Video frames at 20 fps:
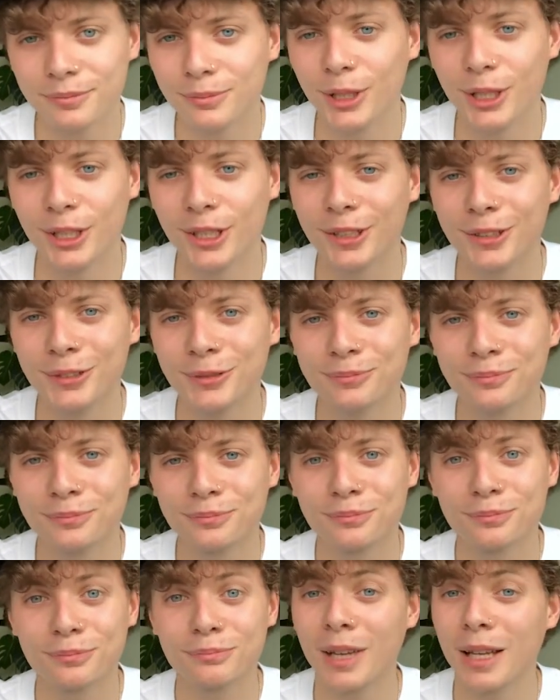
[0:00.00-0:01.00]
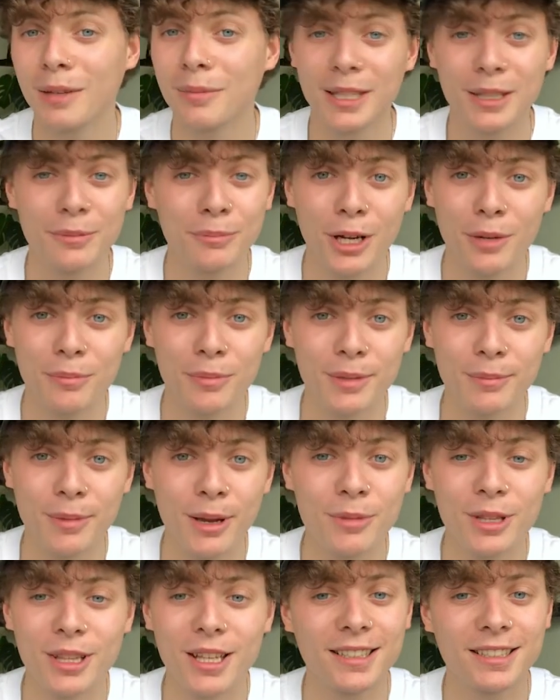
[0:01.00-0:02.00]
You know, maybe it might be.
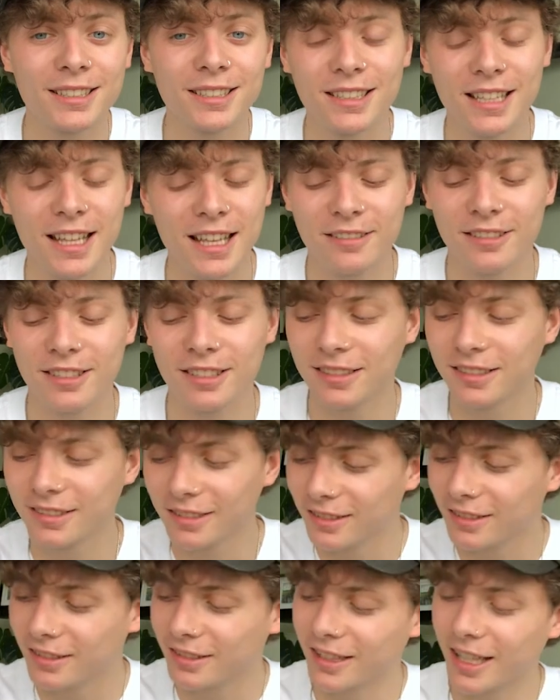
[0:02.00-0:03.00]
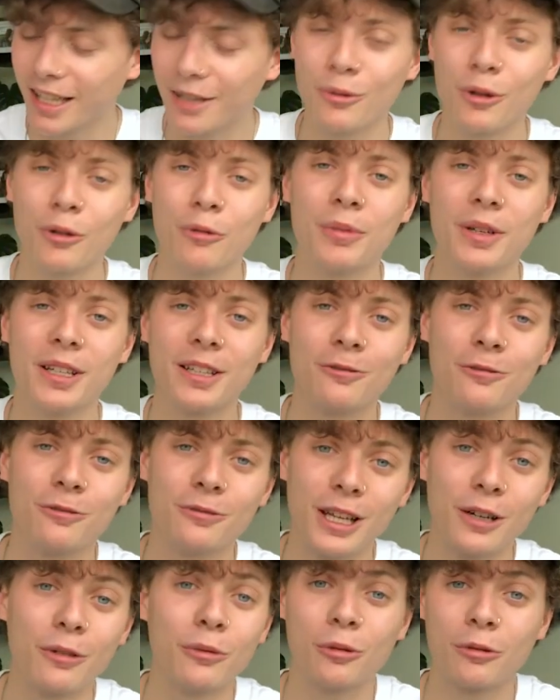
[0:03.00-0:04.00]
Maybe they
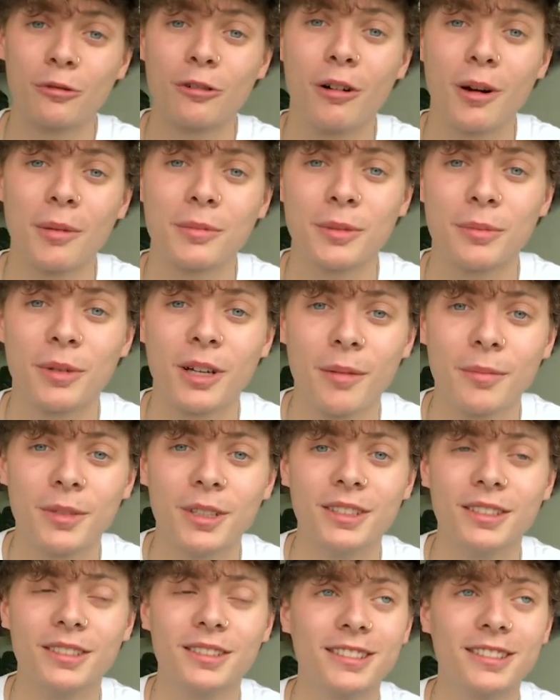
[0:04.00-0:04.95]
will grow up to become a